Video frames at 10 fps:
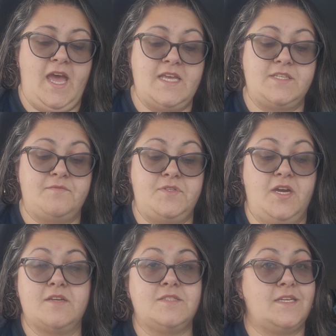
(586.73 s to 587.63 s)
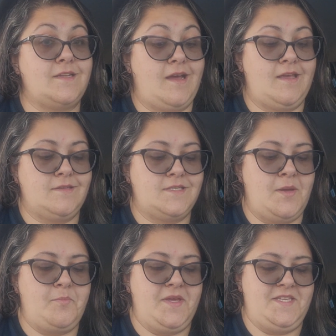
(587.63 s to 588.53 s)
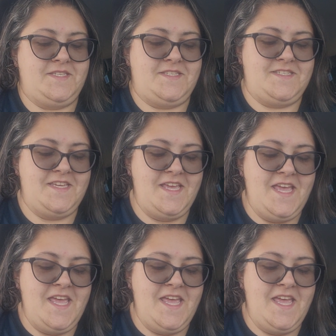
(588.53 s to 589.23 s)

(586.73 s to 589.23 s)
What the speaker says: as of ducks that die in tempests.